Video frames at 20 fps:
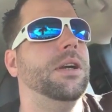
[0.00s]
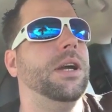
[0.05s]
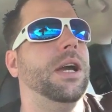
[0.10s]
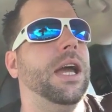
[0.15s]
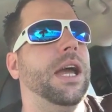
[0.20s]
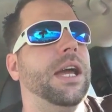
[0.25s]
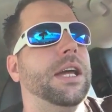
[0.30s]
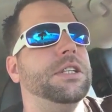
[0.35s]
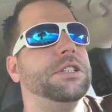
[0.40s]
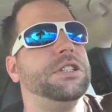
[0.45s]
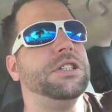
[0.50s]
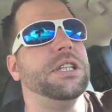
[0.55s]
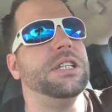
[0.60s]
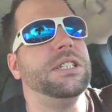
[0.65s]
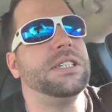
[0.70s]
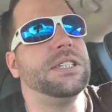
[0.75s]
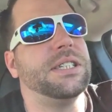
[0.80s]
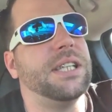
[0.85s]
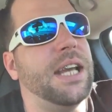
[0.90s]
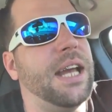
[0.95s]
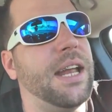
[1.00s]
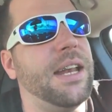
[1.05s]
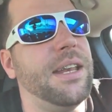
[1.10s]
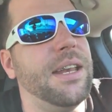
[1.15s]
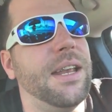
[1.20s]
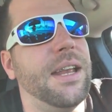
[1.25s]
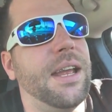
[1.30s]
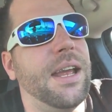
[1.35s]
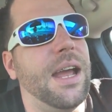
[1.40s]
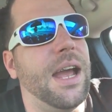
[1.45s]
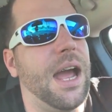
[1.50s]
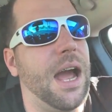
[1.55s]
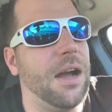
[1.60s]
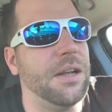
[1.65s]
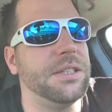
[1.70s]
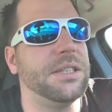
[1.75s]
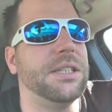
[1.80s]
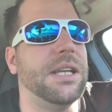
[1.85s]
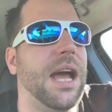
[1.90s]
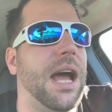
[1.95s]
And she sat
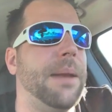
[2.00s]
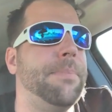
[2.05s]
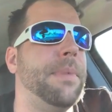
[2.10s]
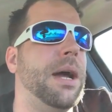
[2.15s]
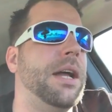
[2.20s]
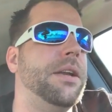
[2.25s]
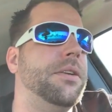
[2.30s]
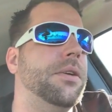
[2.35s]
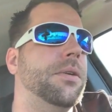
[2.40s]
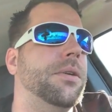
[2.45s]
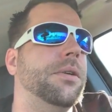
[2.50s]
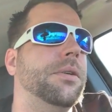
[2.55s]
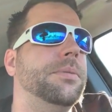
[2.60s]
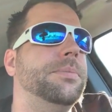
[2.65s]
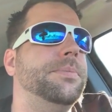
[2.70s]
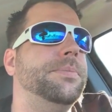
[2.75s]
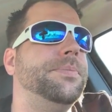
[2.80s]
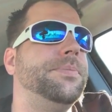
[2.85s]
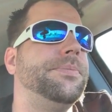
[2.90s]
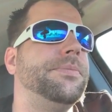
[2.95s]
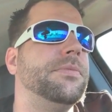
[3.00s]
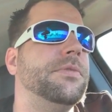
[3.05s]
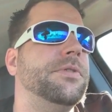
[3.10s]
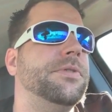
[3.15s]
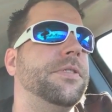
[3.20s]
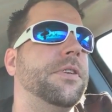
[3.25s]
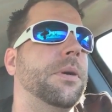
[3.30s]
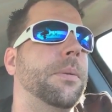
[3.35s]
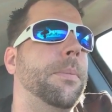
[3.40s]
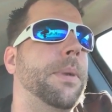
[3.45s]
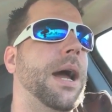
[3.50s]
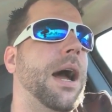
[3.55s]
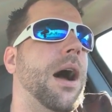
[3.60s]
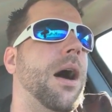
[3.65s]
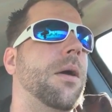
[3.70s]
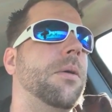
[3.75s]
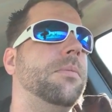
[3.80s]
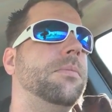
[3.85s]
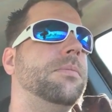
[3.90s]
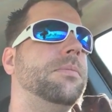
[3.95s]
outside my door for
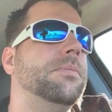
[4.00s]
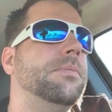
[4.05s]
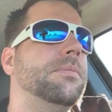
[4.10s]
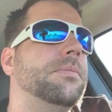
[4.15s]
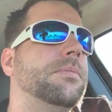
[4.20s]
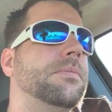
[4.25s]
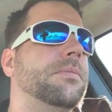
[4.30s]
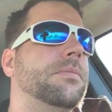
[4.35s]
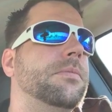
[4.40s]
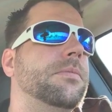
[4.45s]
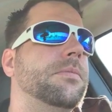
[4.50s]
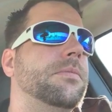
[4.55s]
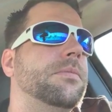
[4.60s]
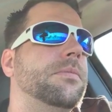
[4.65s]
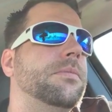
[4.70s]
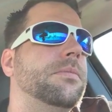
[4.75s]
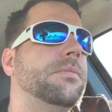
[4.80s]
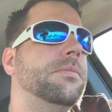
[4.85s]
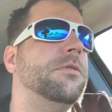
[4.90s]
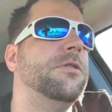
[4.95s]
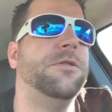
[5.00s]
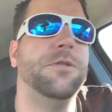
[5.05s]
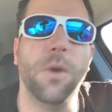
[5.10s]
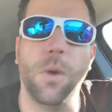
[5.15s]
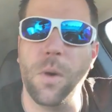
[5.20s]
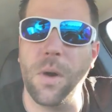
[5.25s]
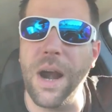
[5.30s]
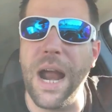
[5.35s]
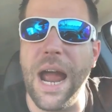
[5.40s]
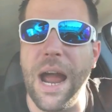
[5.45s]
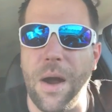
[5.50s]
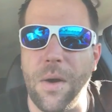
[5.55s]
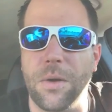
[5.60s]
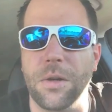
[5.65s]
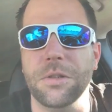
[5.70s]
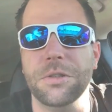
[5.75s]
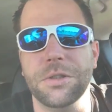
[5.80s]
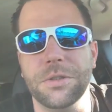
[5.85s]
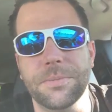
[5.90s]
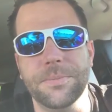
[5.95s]
about 4
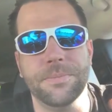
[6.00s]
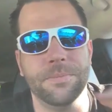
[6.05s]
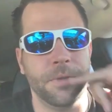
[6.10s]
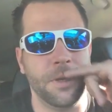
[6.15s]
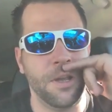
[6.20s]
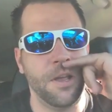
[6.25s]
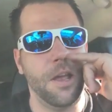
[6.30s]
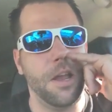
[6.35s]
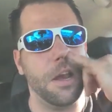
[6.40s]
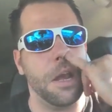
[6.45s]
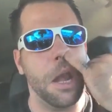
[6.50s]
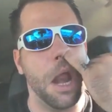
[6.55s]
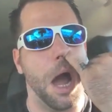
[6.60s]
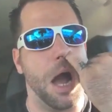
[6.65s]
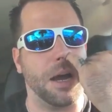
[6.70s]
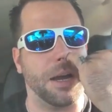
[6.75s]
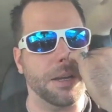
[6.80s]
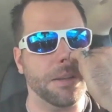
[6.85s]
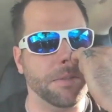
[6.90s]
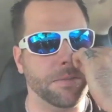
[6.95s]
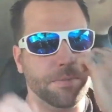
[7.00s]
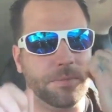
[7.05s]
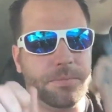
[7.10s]
hours, knocking.